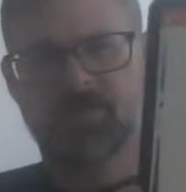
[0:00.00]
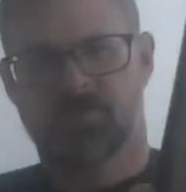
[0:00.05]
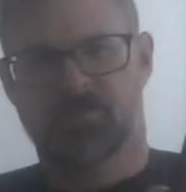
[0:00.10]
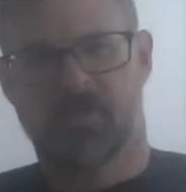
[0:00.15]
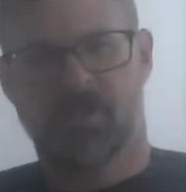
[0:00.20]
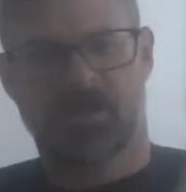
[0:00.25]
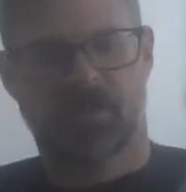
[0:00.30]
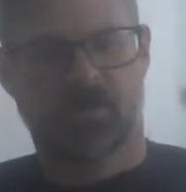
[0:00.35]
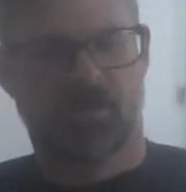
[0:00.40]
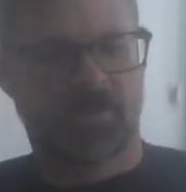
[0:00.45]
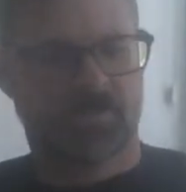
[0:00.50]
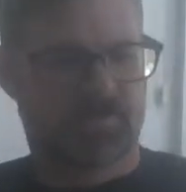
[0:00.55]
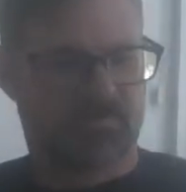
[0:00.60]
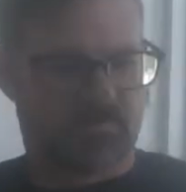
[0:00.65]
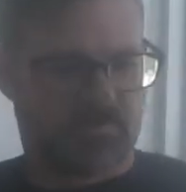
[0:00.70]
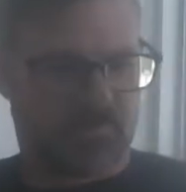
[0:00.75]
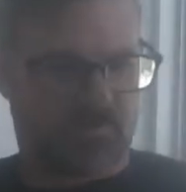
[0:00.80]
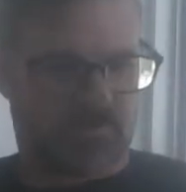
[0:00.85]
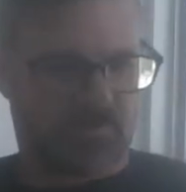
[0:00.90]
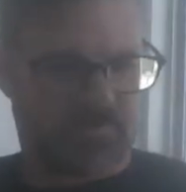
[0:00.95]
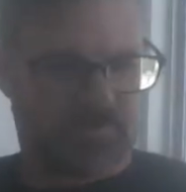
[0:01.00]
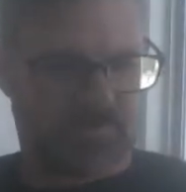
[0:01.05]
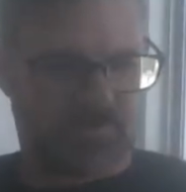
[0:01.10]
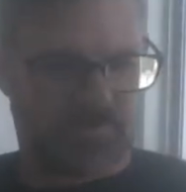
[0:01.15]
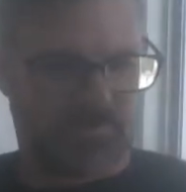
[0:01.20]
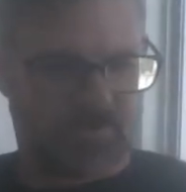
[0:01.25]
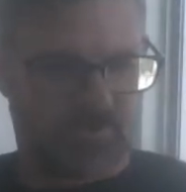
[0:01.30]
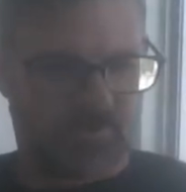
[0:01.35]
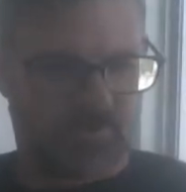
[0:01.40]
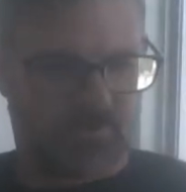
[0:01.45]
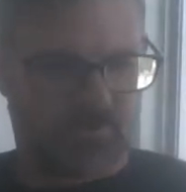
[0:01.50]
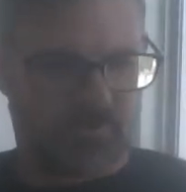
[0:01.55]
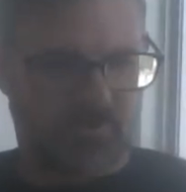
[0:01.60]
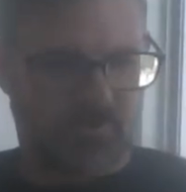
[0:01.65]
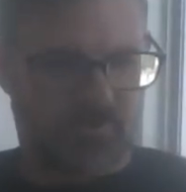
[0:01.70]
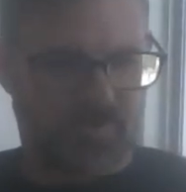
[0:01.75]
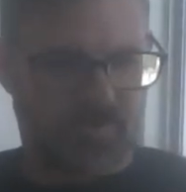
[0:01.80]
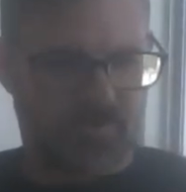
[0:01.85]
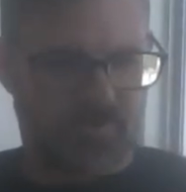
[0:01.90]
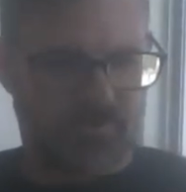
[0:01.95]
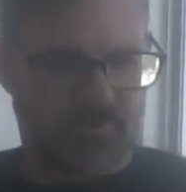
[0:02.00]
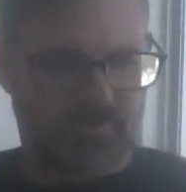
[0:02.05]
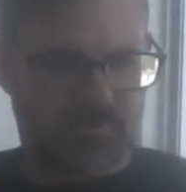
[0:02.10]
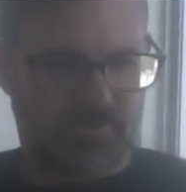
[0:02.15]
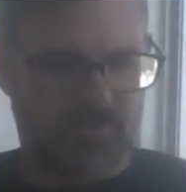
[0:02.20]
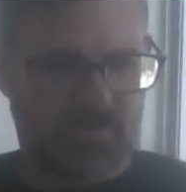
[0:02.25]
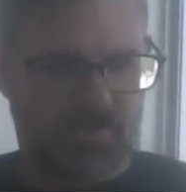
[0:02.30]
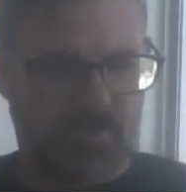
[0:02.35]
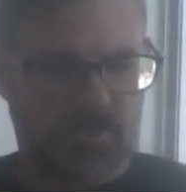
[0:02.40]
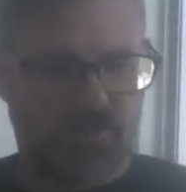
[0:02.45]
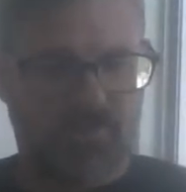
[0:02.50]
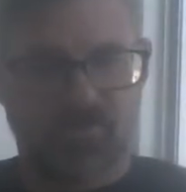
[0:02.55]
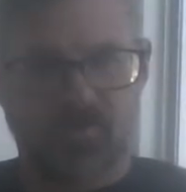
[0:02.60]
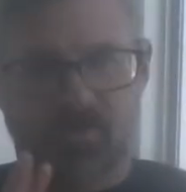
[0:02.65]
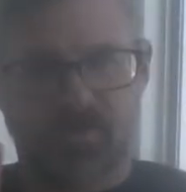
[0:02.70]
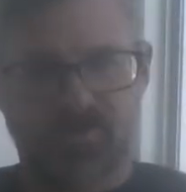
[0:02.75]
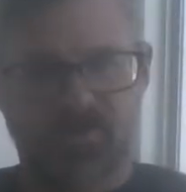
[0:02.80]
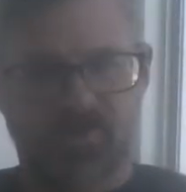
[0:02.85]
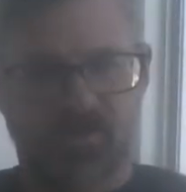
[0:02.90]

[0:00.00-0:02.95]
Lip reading: of track lines of zeros, and we got 3 panels. So you guys